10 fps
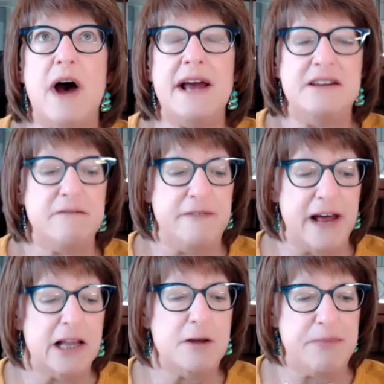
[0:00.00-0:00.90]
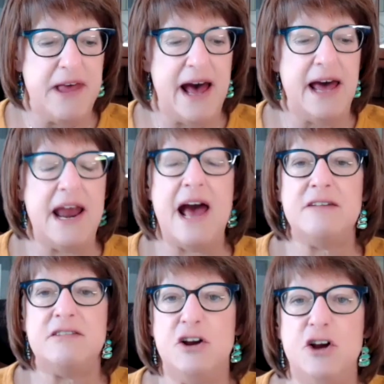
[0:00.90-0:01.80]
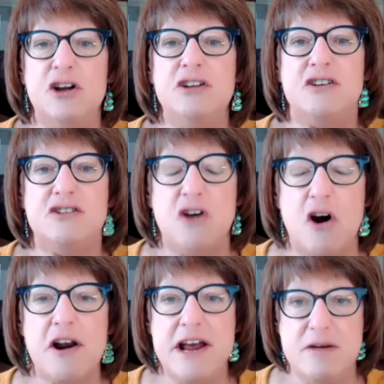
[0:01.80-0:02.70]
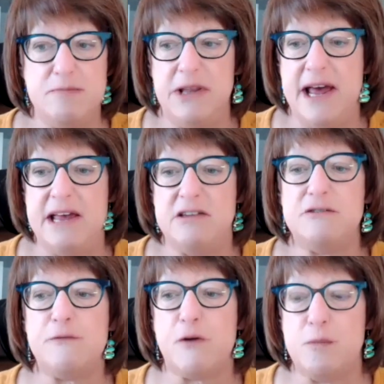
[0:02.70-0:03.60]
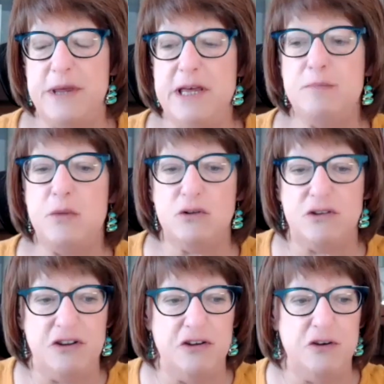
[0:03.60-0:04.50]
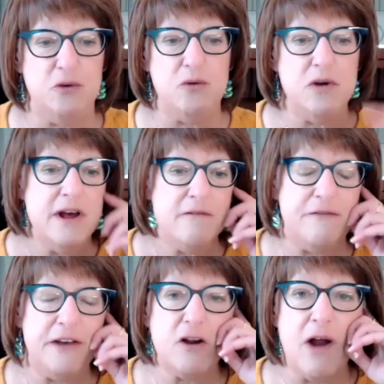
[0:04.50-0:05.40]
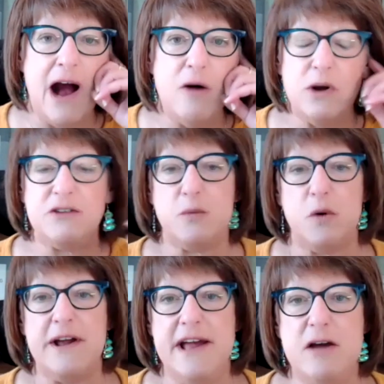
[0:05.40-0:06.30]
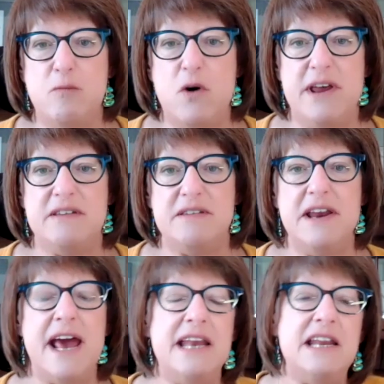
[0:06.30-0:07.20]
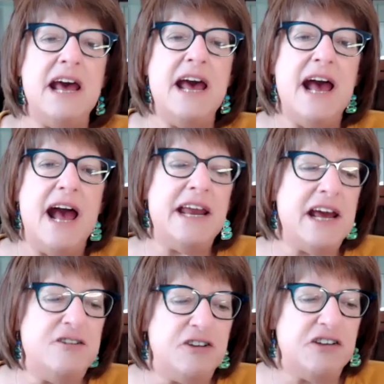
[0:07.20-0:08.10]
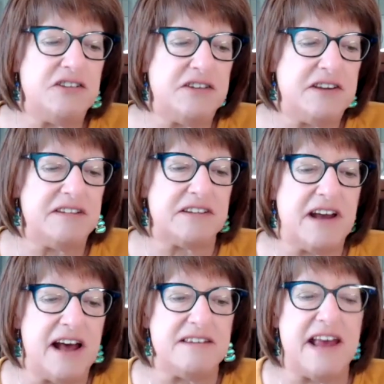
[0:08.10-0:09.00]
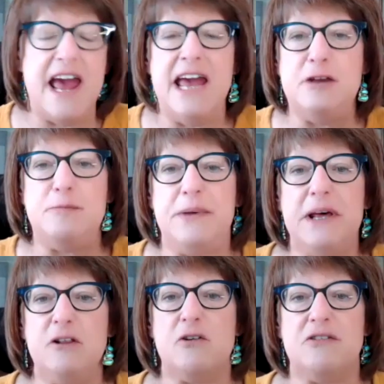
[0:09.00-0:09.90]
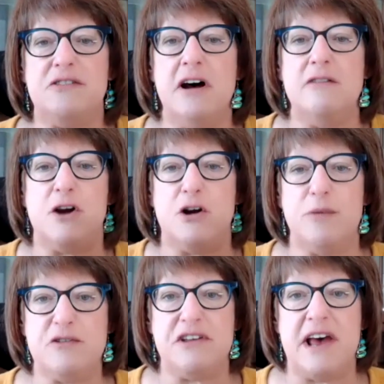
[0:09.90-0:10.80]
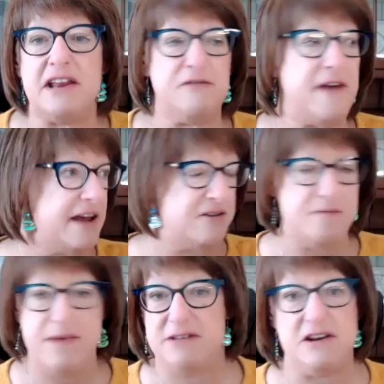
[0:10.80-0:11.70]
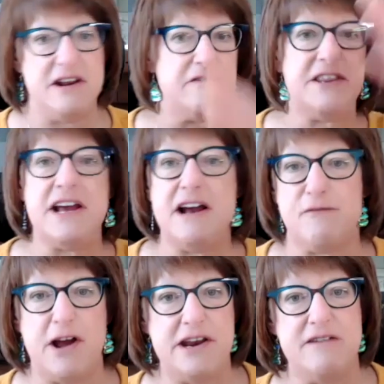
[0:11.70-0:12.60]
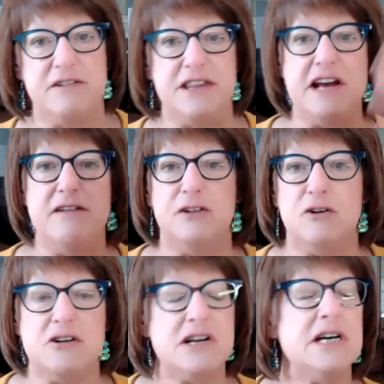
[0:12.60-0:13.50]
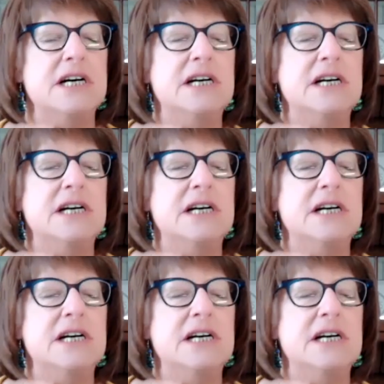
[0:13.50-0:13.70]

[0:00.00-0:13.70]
I developed that as a good starting place for people to figure out what's working and what isn't. And I just discuss 8 pillars of career satisfaction based on everything I've read and everything I've learned.